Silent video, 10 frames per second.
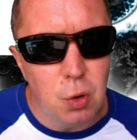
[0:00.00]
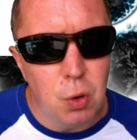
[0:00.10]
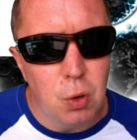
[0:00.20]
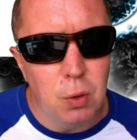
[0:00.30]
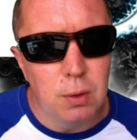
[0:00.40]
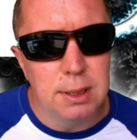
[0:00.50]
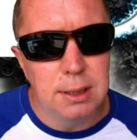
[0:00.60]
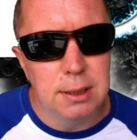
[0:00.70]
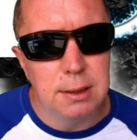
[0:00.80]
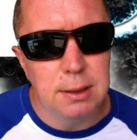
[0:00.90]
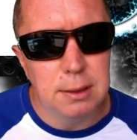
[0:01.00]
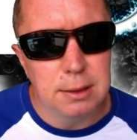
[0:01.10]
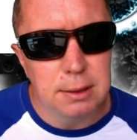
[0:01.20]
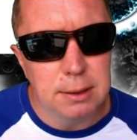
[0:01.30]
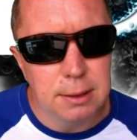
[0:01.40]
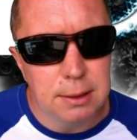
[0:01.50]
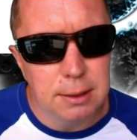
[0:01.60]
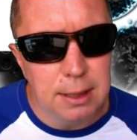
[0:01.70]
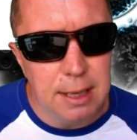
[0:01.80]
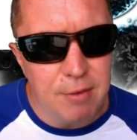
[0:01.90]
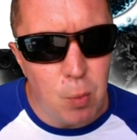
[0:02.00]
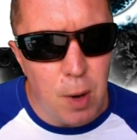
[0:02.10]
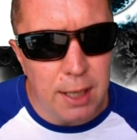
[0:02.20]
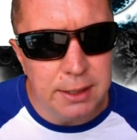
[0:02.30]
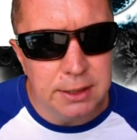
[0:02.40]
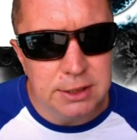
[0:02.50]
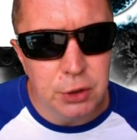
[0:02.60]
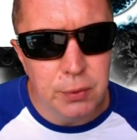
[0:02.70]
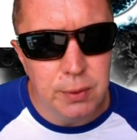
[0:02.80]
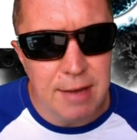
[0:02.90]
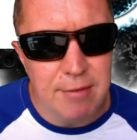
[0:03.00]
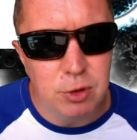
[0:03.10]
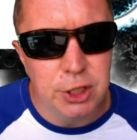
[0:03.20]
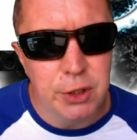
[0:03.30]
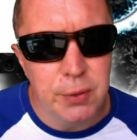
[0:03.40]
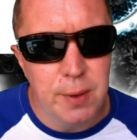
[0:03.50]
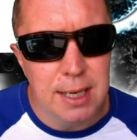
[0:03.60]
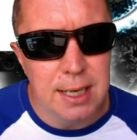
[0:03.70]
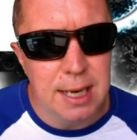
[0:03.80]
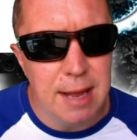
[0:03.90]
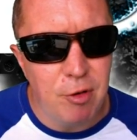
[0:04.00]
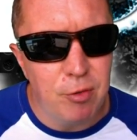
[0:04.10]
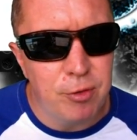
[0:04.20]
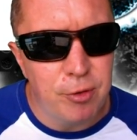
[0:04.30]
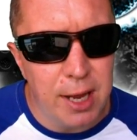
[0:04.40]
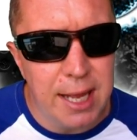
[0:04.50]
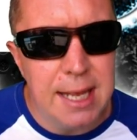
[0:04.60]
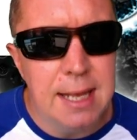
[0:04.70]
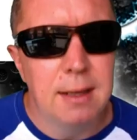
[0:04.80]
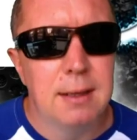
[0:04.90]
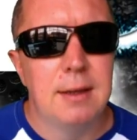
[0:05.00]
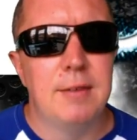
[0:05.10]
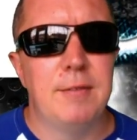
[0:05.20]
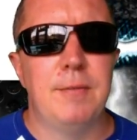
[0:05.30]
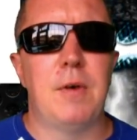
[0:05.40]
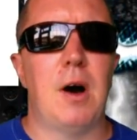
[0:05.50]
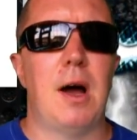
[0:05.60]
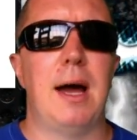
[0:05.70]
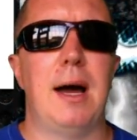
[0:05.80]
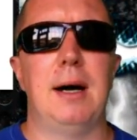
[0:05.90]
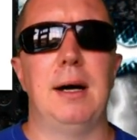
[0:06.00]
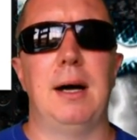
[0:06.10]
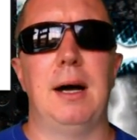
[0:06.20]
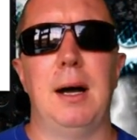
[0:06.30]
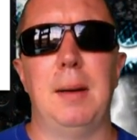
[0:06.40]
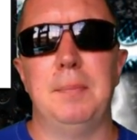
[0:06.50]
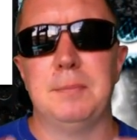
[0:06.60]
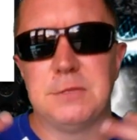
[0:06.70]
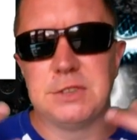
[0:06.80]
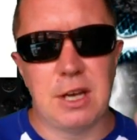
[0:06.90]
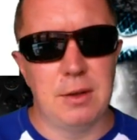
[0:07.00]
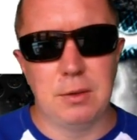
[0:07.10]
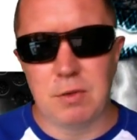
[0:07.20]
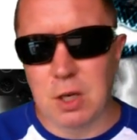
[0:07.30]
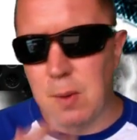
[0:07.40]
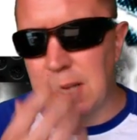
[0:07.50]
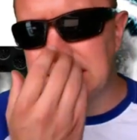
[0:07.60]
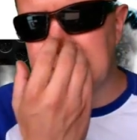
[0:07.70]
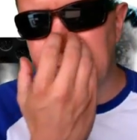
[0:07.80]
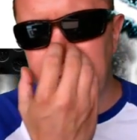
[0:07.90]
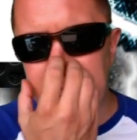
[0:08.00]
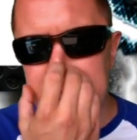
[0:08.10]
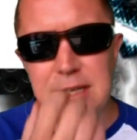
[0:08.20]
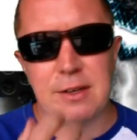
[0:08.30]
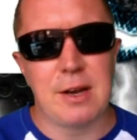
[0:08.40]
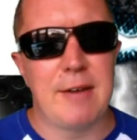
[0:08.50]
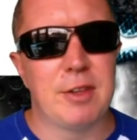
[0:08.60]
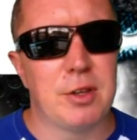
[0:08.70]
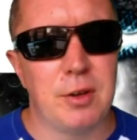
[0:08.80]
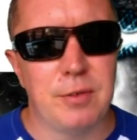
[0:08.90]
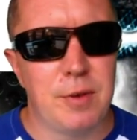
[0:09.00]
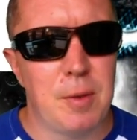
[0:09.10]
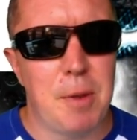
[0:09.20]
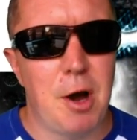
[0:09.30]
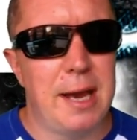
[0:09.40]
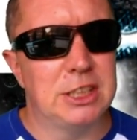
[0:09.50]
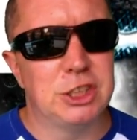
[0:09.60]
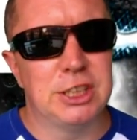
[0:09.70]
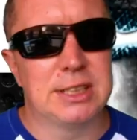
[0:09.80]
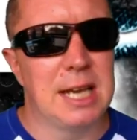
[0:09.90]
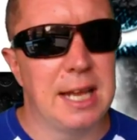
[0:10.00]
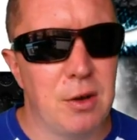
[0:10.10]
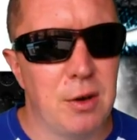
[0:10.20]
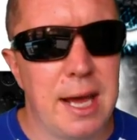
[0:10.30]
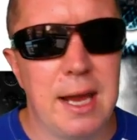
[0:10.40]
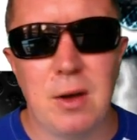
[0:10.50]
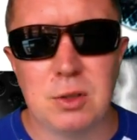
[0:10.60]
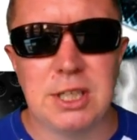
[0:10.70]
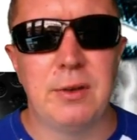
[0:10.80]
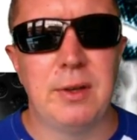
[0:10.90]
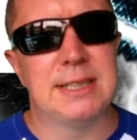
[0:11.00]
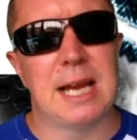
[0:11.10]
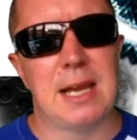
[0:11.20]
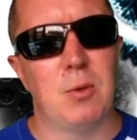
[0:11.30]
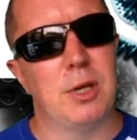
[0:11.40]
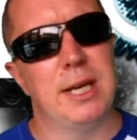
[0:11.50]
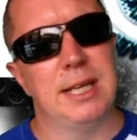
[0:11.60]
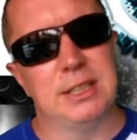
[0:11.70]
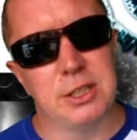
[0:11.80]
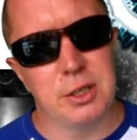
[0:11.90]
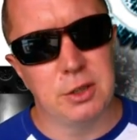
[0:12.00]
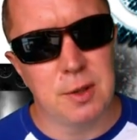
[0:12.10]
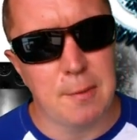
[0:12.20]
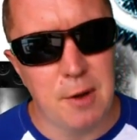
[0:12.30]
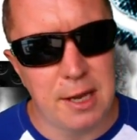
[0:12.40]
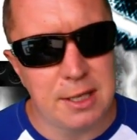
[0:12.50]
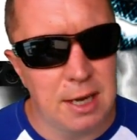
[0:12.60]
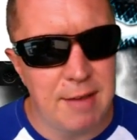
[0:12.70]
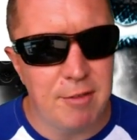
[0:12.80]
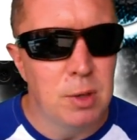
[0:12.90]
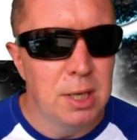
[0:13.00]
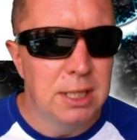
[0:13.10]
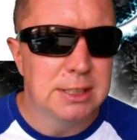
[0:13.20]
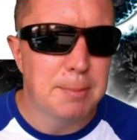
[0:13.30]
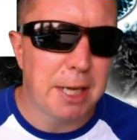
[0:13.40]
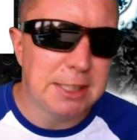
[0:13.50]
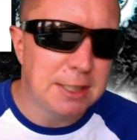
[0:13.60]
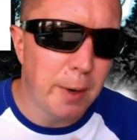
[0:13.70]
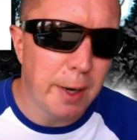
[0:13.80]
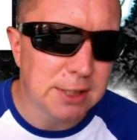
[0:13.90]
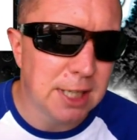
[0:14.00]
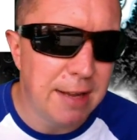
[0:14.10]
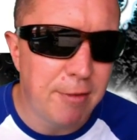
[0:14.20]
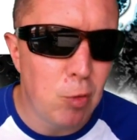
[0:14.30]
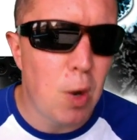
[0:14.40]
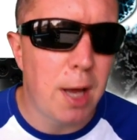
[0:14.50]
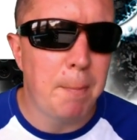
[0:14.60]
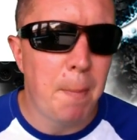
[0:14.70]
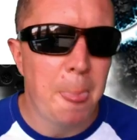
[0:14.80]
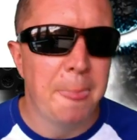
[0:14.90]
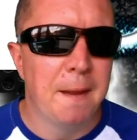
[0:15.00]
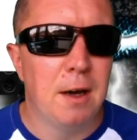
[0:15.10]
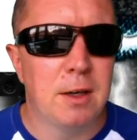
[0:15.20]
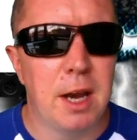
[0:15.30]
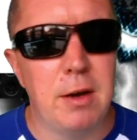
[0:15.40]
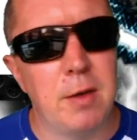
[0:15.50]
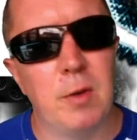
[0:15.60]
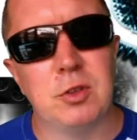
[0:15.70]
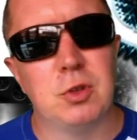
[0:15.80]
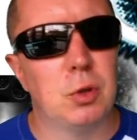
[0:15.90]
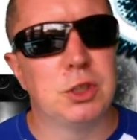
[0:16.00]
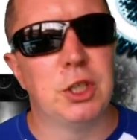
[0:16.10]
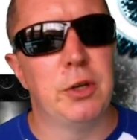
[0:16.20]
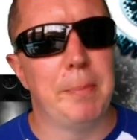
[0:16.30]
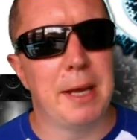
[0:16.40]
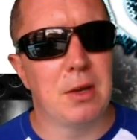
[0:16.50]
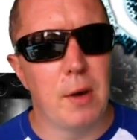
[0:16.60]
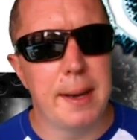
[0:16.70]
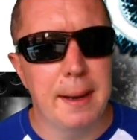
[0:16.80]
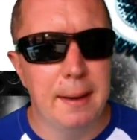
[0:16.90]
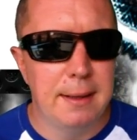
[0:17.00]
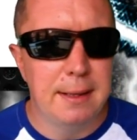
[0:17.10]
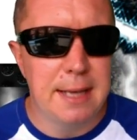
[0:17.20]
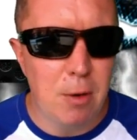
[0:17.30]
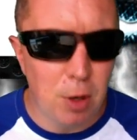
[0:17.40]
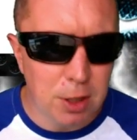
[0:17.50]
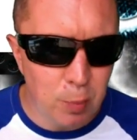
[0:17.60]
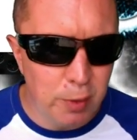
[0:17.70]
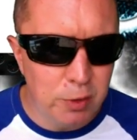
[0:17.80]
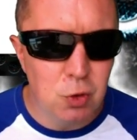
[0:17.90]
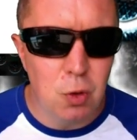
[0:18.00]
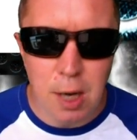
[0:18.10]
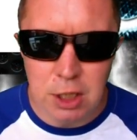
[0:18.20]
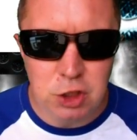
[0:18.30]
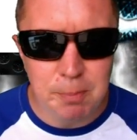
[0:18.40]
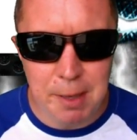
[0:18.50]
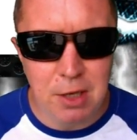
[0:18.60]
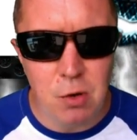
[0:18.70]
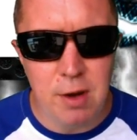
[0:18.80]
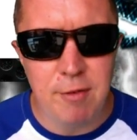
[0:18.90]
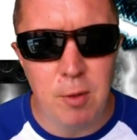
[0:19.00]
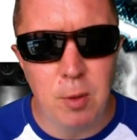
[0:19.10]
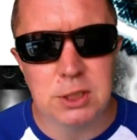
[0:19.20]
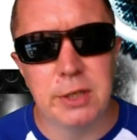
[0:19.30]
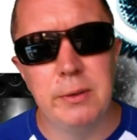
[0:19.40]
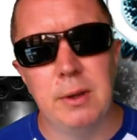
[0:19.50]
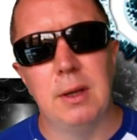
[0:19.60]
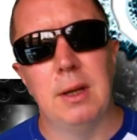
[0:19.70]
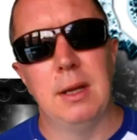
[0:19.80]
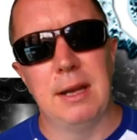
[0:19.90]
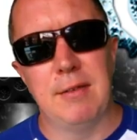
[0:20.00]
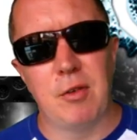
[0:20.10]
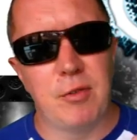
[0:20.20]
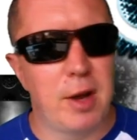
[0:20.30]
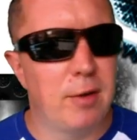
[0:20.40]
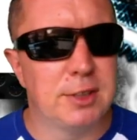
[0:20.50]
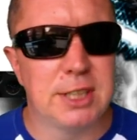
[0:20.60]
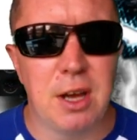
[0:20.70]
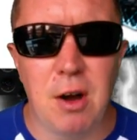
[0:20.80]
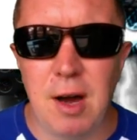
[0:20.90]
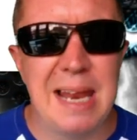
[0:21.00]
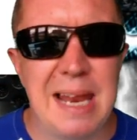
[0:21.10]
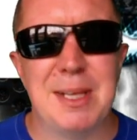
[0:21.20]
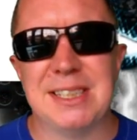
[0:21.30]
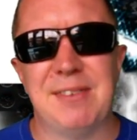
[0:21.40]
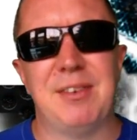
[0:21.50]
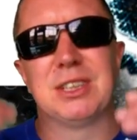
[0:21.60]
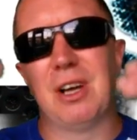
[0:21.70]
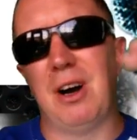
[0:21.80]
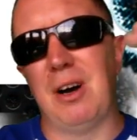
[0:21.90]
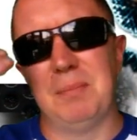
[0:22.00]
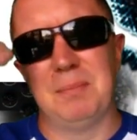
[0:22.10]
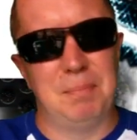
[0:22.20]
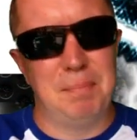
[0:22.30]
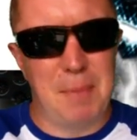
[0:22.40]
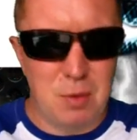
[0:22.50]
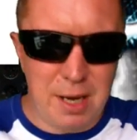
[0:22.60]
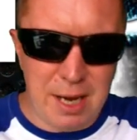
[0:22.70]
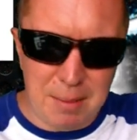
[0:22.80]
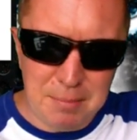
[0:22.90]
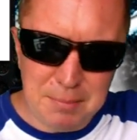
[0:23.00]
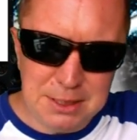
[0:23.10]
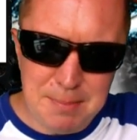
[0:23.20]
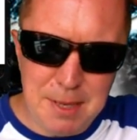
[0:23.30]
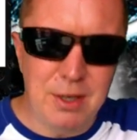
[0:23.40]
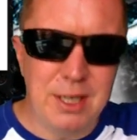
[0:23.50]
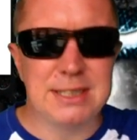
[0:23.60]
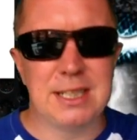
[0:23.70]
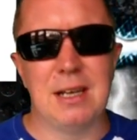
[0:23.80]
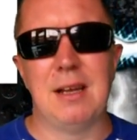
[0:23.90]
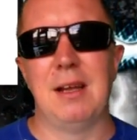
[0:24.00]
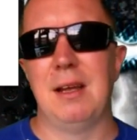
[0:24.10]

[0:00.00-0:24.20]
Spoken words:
your level 1 to level 2 and level 3 via certain requests and things that you're going to have to do through Binance. Just click on it and it will tell you exactly what you need to do to upgrade your level. So basically when I was at level 1, I could only withdraw 2 Bitcoin. Now I can withdraw 100 Bitcoin if I want to. Level 3, obviously higher limits if I start building up. But to be honest,